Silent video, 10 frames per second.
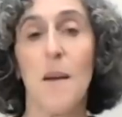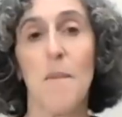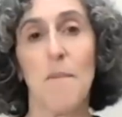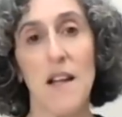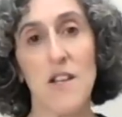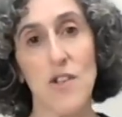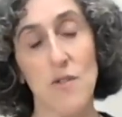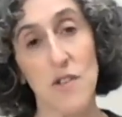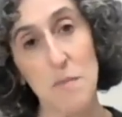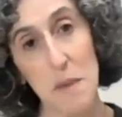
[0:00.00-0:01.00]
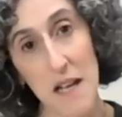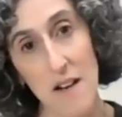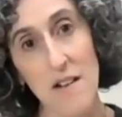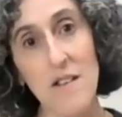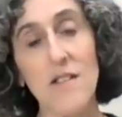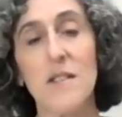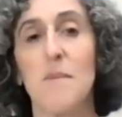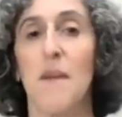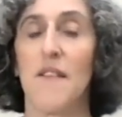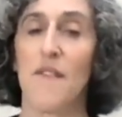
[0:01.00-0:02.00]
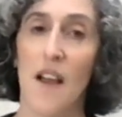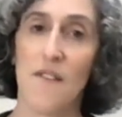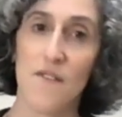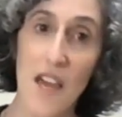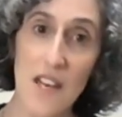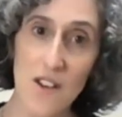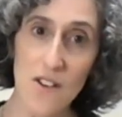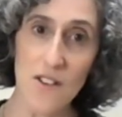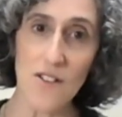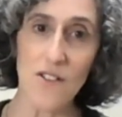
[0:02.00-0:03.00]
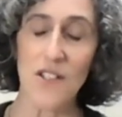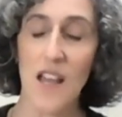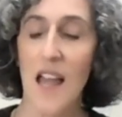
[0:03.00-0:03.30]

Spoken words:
my 2 speakers, my 5 vendors.